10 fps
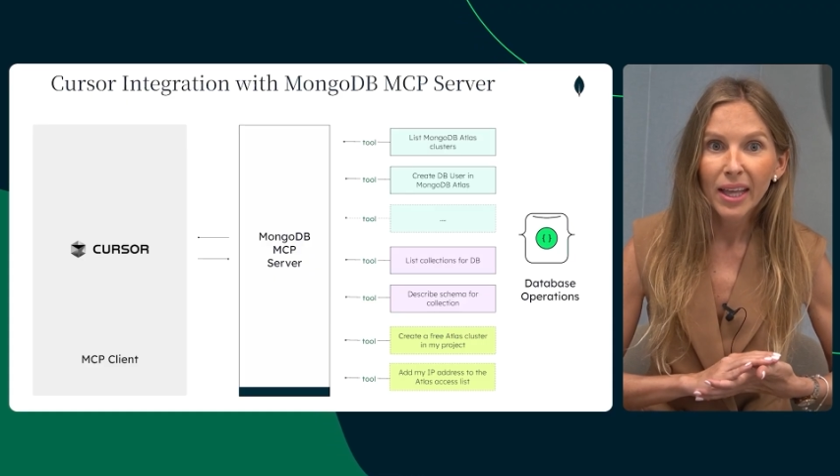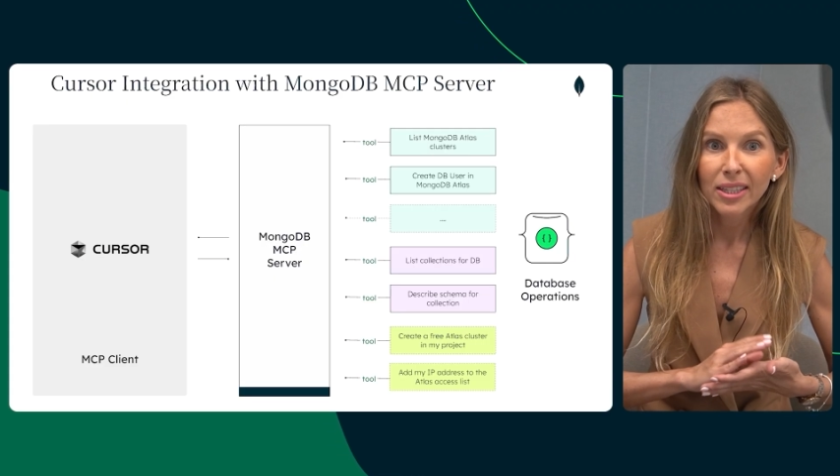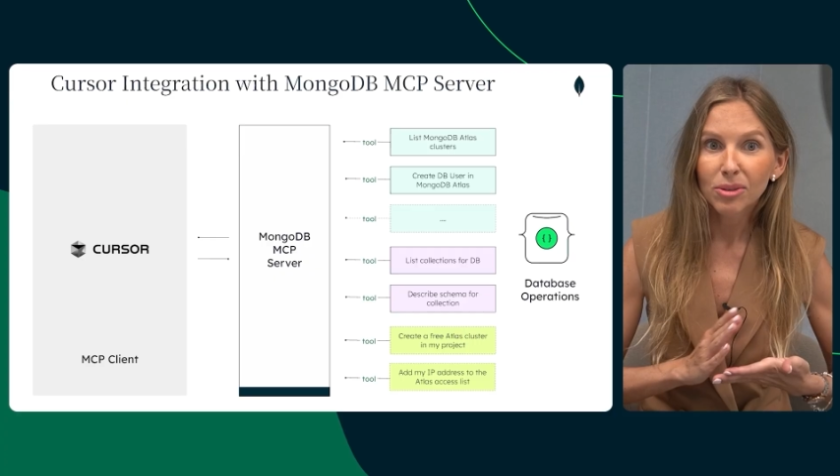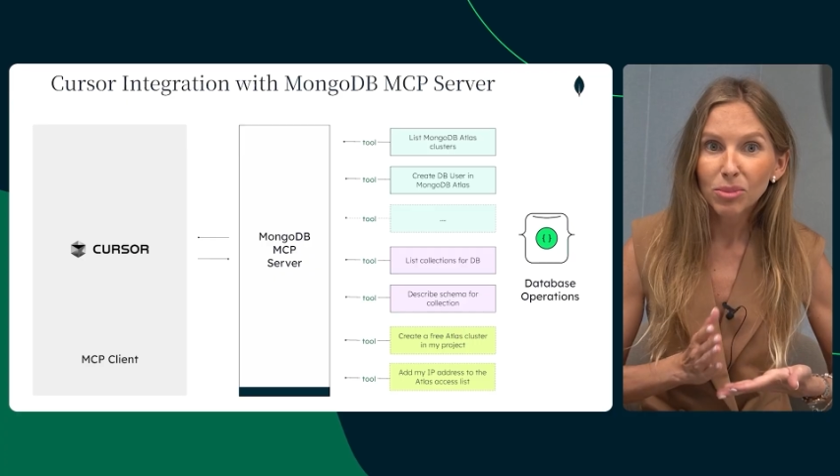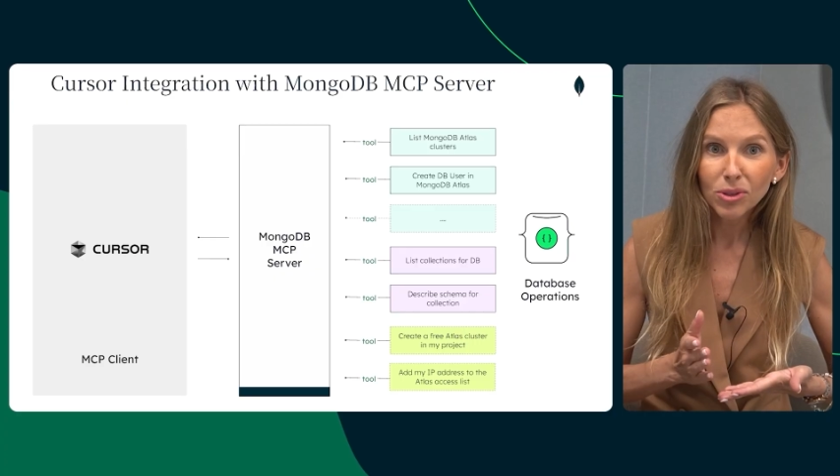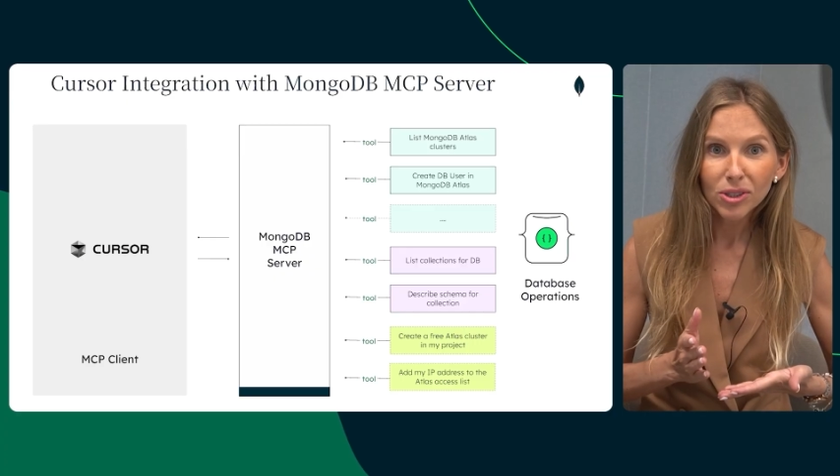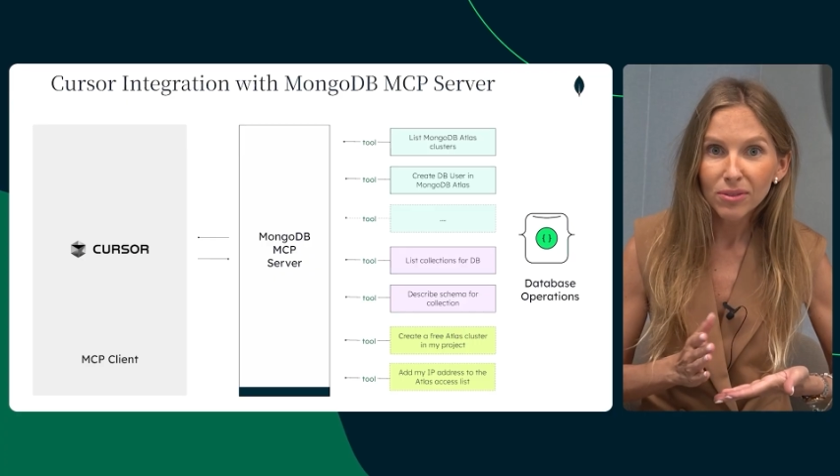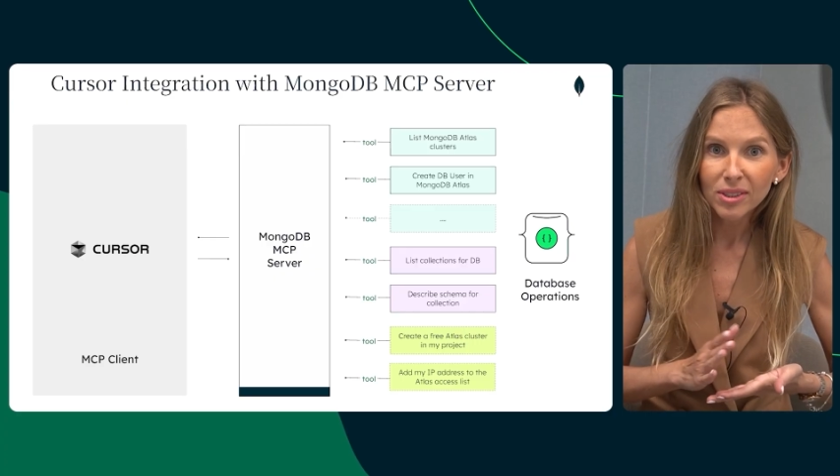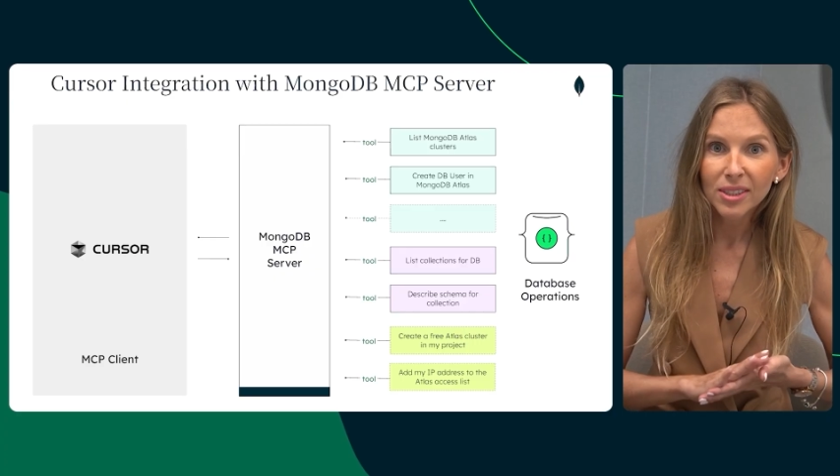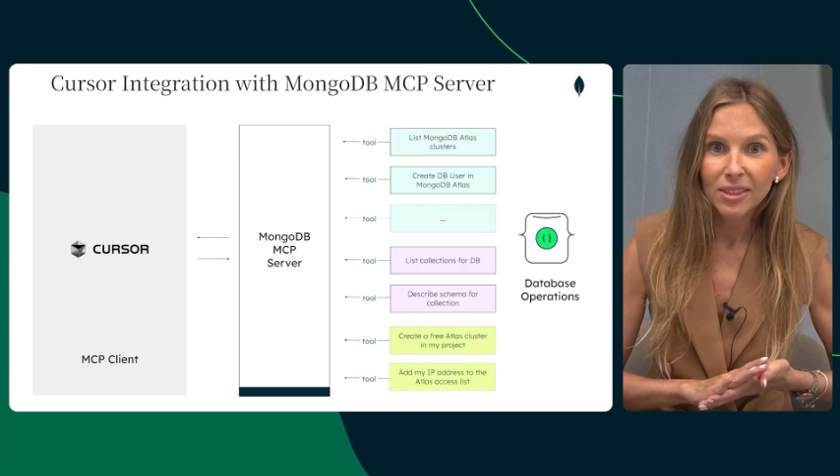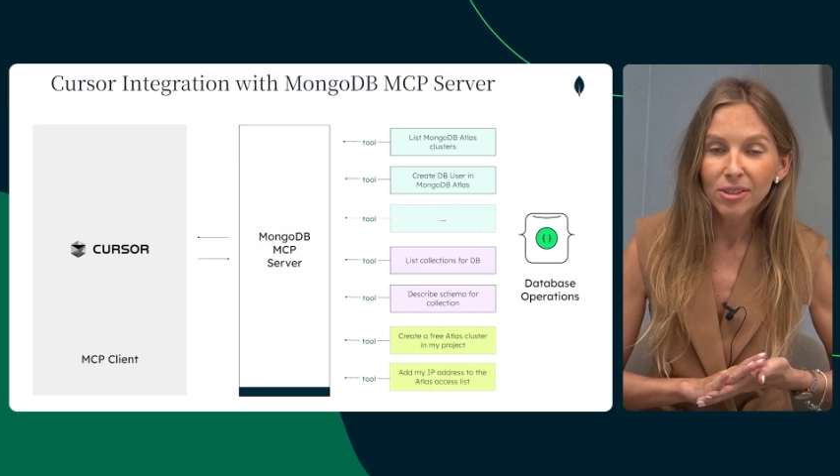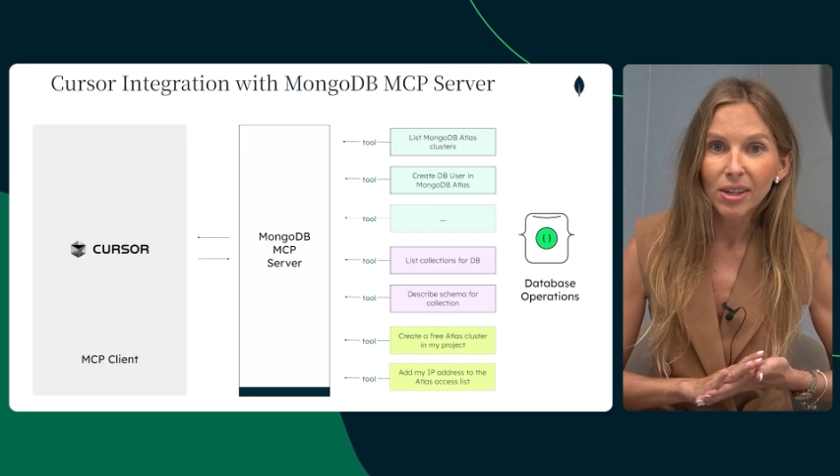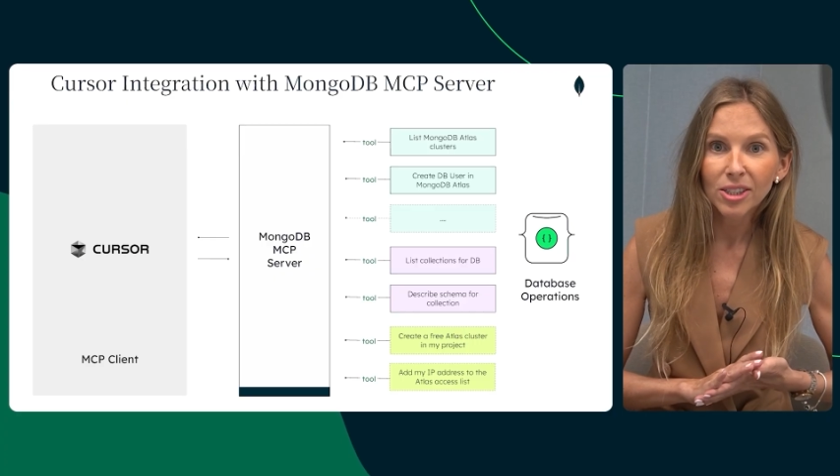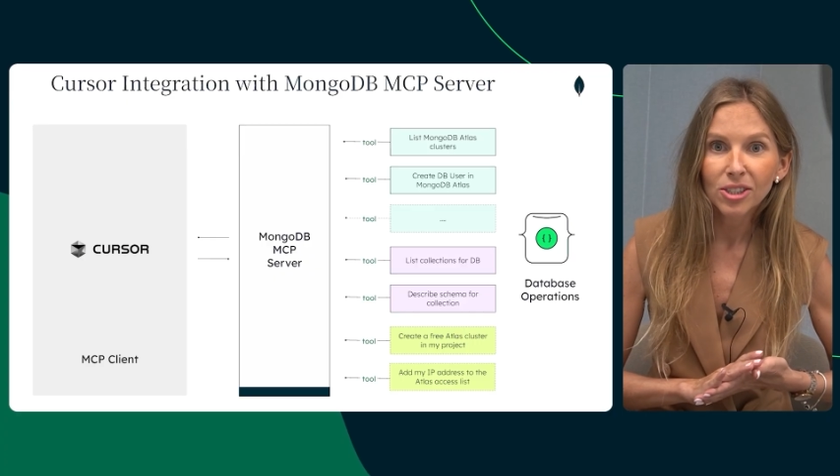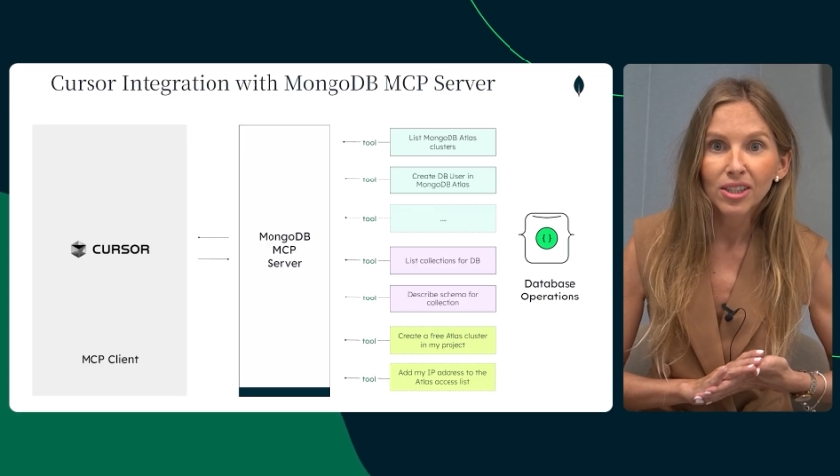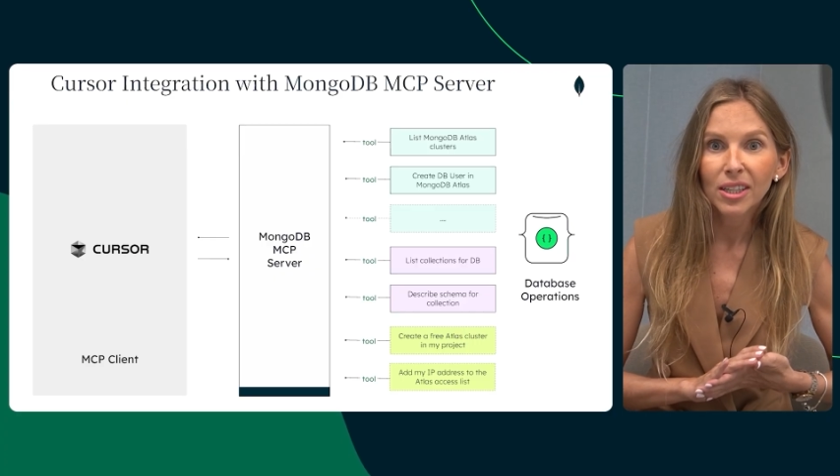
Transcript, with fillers: The beauty of this integration